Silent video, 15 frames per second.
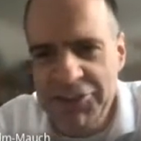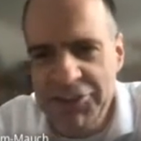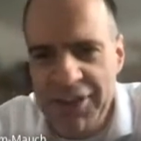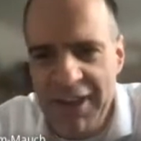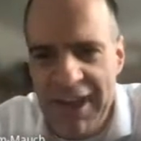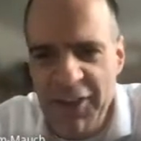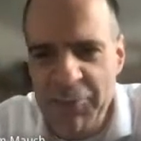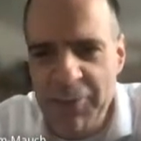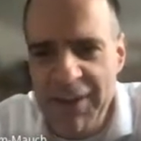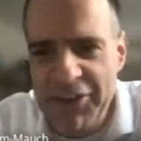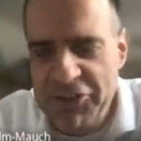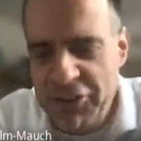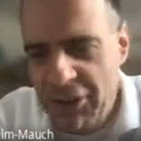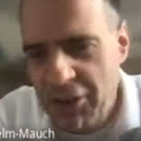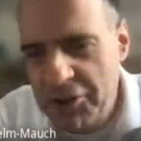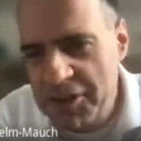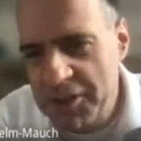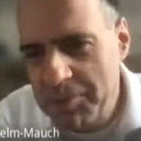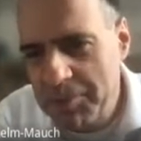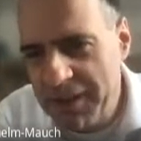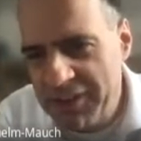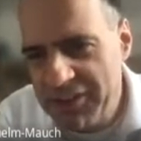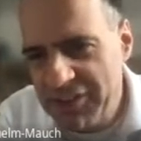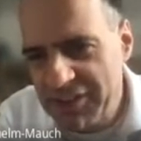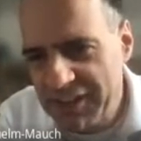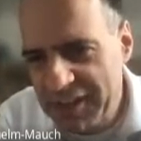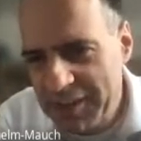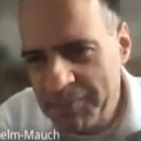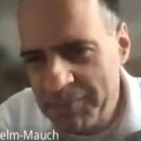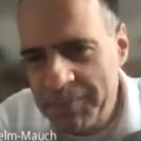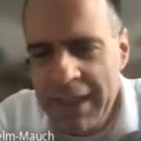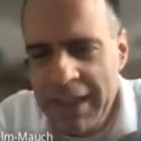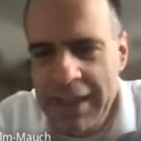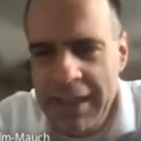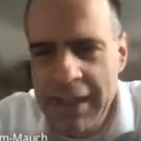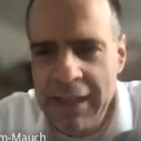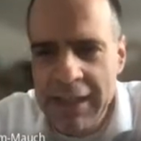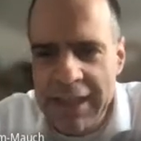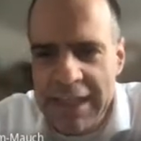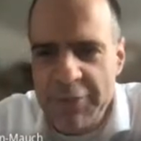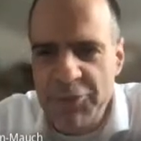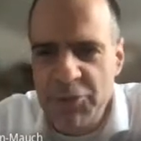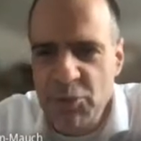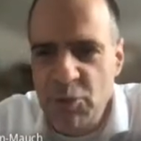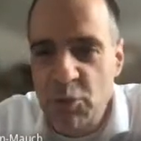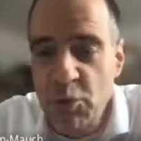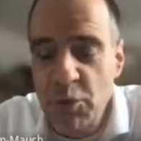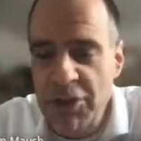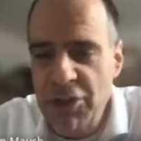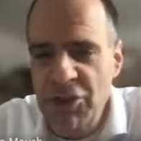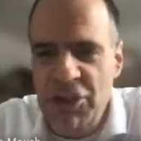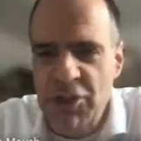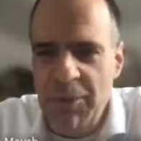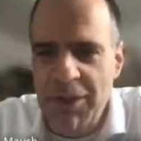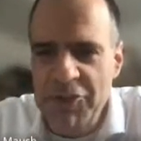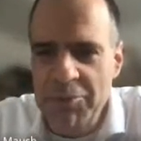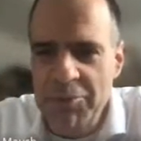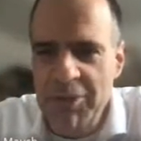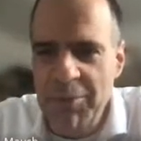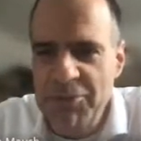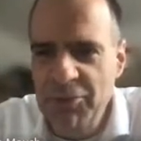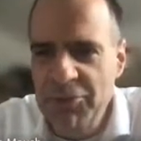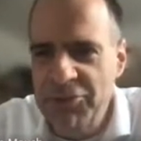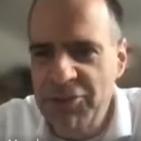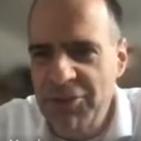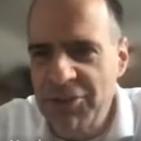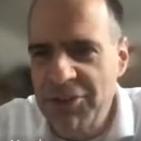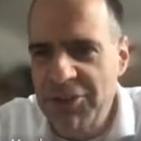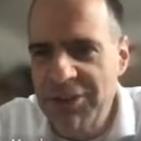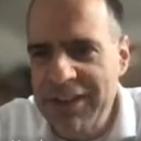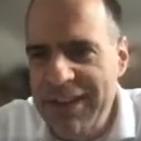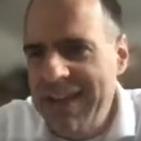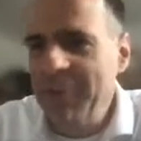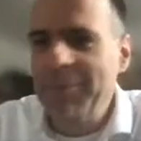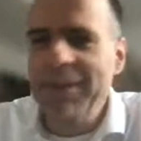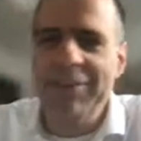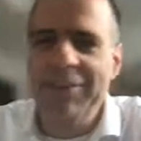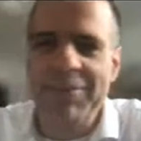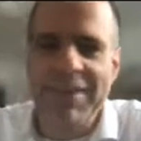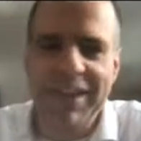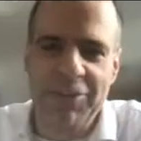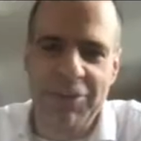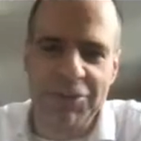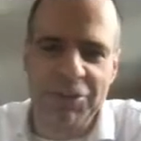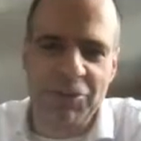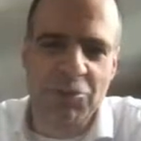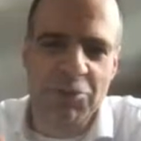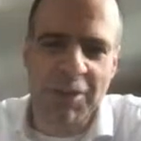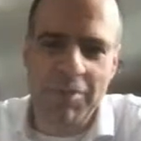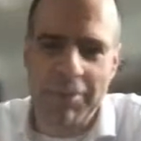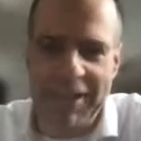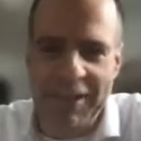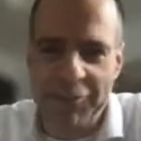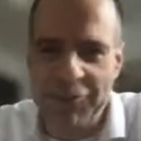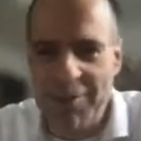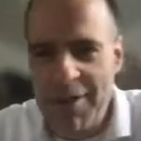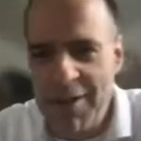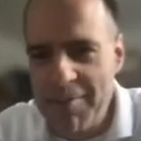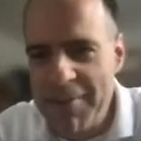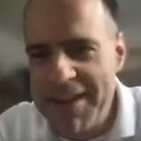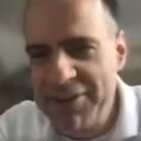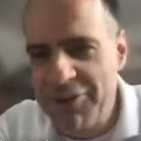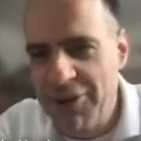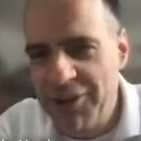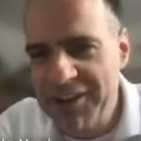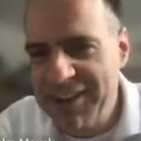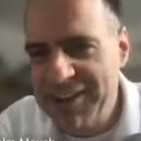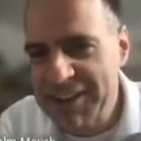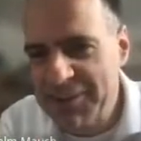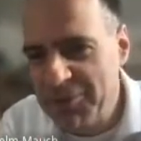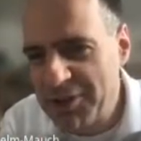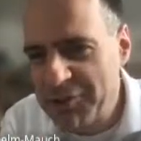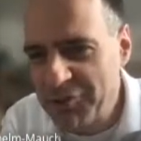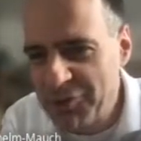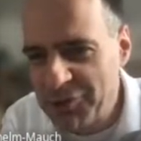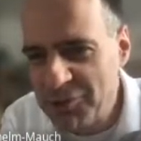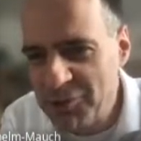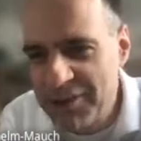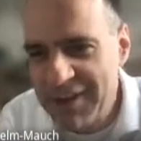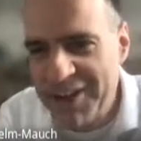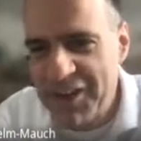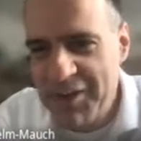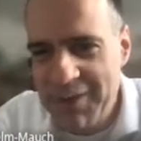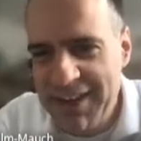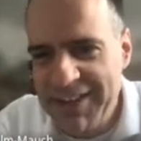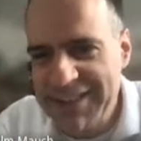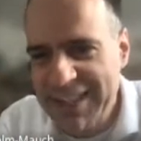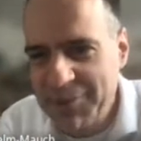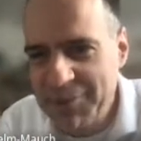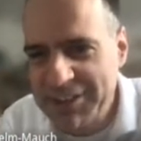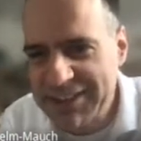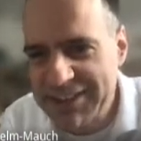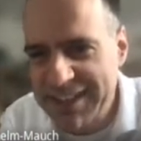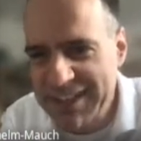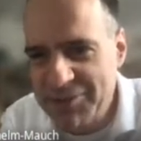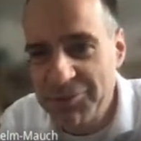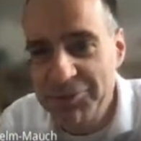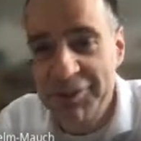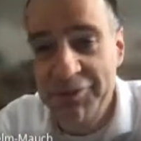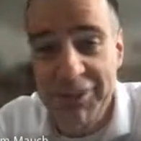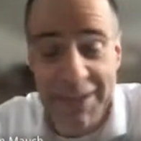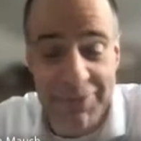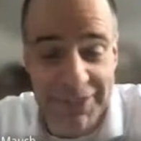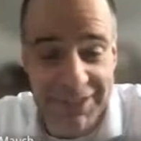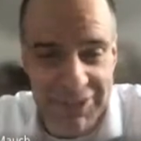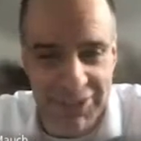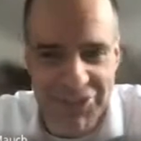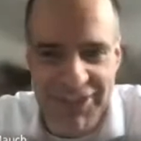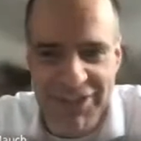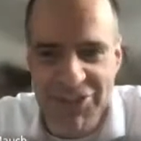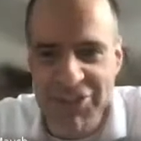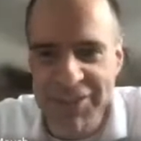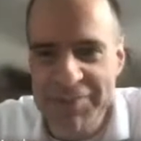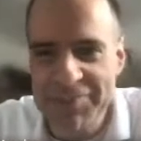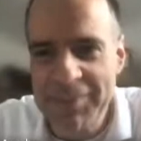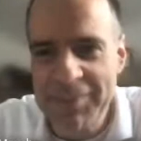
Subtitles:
a hardware talk, but if you Google quantum computer, well, we are on a Google platform. Our main organizer works for Google. Otherwise, I would say use your favorite search engine.